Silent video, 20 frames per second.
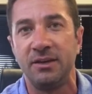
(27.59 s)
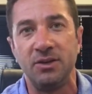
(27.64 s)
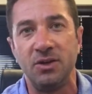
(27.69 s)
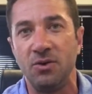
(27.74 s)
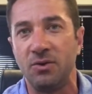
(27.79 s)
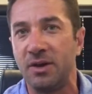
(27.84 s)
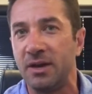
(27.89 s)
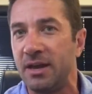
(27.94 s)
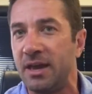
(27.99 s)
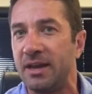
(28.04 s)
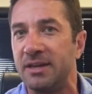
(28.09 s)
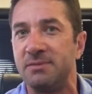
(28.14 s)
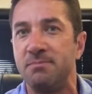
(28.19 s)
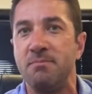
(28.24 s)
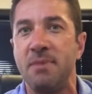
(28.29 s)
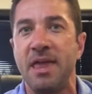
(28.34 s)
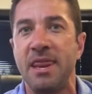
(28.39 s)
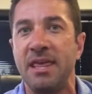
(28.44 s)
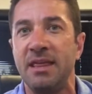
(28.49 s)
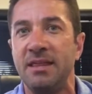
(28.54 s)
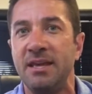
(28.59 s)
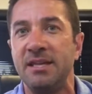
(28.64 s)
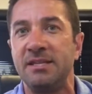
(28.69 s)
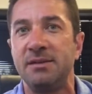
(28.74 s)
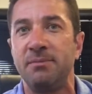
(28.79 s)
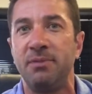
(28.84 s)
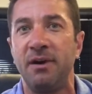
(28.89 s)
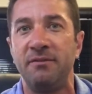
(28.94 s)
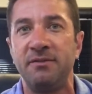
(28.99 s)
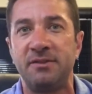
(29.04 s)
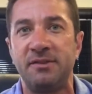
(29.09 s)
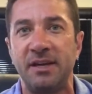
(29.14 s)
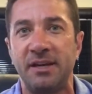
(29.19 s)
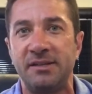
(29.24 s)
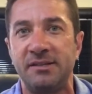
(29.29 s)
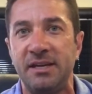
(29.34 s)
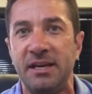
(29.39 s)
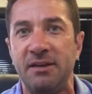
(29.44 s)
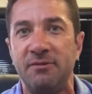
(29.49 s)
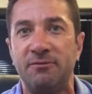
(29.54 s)
You can get as many leads above
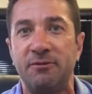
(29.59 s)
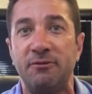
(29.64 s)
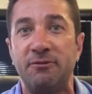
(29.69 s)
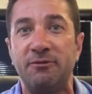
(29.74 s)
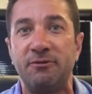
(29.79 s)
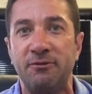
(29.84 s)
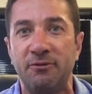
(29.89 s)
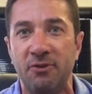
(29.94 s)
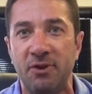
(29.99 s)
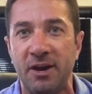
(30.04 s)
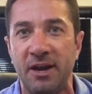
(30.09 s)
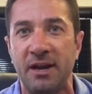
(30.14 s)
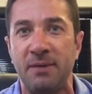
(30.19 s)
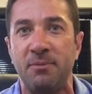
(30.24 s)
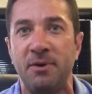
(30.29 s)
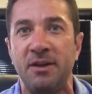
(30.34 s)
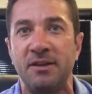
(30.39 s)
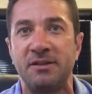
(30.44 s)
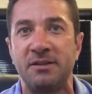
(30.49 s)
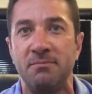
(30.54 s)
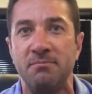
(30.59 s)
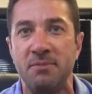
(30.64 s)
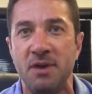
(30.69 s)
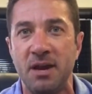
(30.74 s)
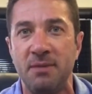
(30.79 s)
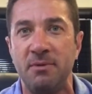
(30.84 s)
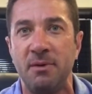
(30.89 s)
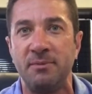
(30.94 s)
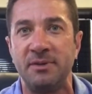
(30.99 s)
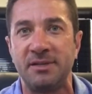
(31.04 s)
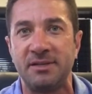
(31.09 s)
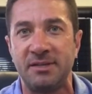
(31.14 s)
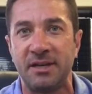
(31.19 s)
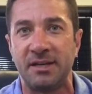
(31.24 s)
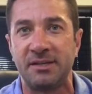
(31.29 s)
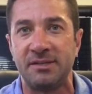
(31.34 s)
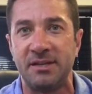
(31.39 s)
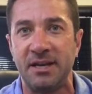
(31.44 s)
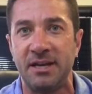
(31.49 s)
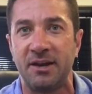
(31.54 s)
16 for free, but at the minimum is
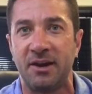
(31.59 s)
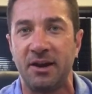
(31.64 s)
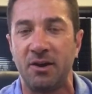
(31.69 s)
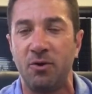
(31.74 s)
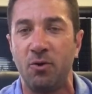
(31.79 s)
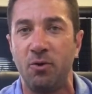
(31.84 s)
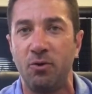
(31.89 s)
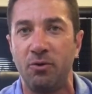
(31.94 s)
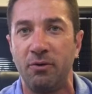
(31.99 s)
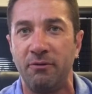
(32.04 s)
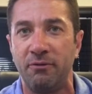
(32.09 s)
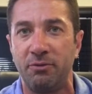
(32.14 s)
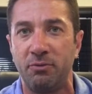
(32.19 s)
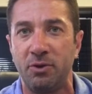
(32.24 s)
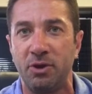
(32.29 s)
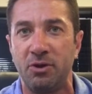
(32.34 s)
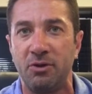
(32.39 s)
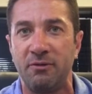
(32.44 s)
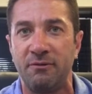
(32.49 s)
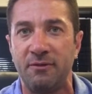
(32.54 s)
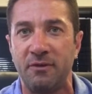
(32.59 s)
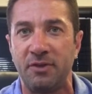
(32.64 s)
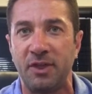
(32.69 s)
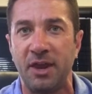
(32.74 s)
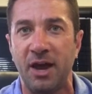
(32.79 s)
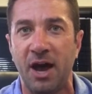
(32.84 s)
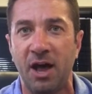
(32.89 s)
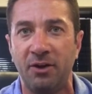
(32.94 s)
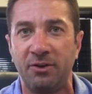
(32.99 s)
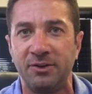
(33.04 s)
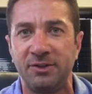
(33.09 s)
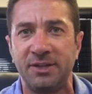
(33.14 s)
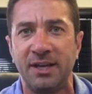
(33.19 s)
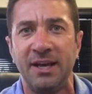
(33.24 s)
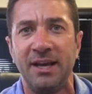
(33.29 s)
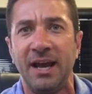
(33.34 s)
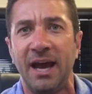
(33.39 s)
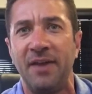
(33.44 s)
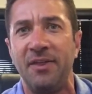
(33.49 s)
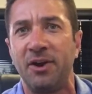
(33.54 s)
16 on an order of $350.
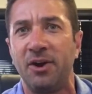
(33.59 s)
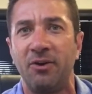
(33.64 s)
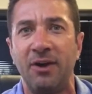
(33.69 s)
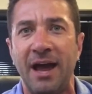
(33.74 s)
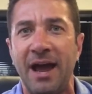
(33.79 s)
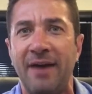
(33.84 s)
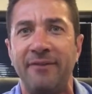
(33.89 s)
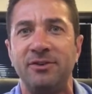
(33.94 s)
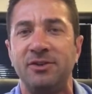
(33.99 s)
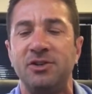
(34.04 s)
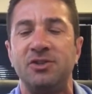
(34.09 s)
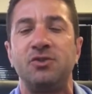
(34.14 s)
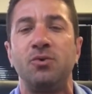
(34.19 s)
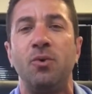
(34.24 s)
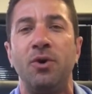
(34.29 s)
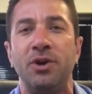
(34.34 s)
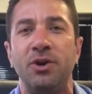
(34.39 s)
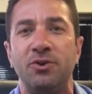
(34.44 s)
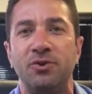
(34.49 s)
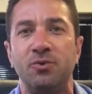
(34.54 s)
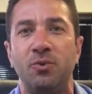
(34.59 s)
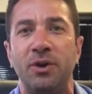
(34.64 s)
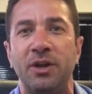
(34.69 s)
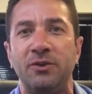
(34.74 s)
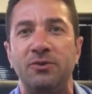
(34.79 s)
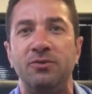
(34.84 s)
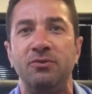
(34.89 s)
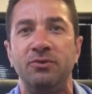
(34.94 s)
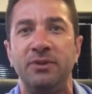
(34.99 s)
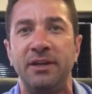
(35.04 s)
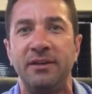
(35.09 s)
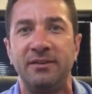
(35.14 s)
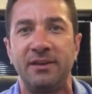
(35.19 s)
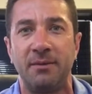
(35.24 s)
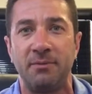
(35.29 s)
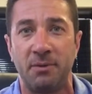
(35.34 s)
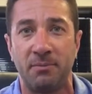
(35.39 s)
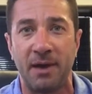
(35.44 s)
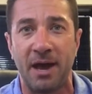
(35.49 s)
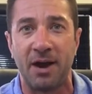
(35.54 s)
I think our average is 20 or 22 leads
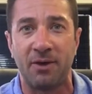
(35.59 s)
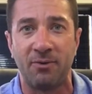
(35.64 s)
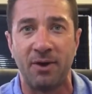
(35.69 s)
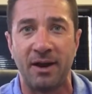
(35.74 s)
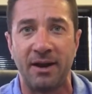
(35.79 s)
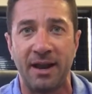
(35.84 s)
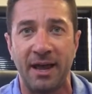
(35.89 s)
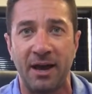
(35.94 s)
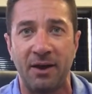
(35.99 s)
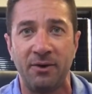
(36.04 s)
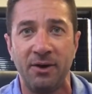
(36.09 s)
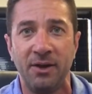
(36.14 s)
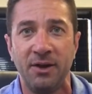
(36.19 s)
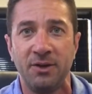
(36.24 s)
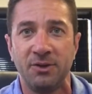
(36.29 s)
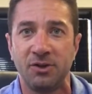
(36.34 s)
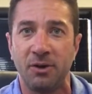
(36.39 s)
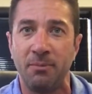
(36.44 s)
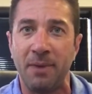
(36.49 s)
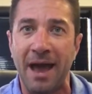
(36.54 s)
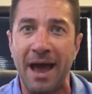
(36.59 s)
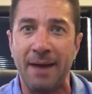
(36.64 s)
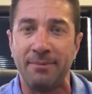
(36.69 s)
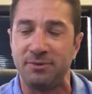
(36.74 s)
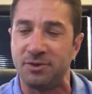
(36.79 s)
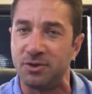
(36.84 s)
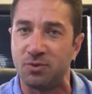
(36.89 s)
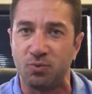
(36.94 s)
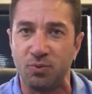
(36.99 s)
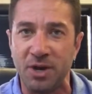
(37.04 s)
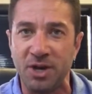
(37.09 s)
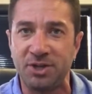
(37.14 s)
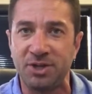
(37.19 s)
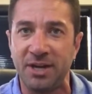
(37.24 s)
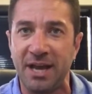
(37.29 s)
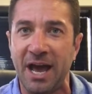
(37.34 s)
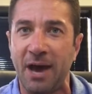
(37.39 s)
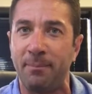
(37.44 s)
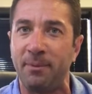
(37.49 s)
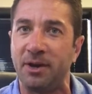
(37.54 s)
coming back right now. So I'm, I'm just
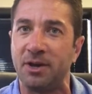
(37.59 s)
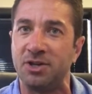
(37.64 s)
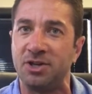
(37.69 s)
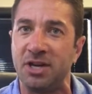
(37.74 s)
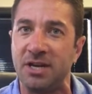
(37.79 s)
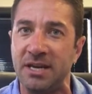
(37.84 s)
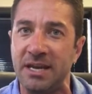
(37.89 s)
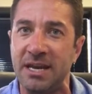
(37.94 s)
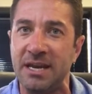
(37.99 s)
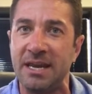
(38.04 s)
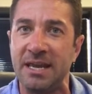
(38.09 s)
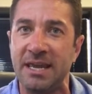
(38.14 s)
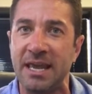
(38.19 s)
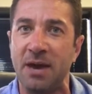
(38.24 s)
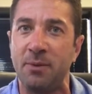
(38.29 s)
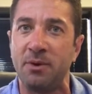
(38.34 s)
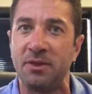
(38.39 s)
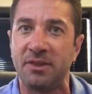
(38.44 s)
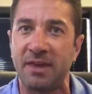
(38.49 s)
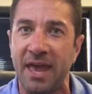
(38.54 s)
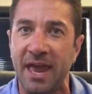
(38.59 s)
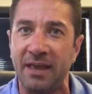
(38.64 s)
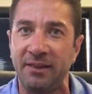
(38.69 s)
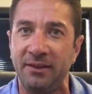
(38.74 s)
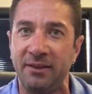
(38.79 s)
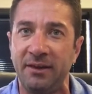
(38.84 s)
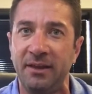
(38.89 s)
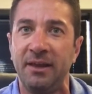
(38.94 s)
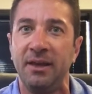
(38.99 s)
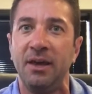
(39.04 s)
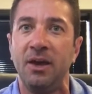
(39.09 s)
reaching out because you need to get with Kalen,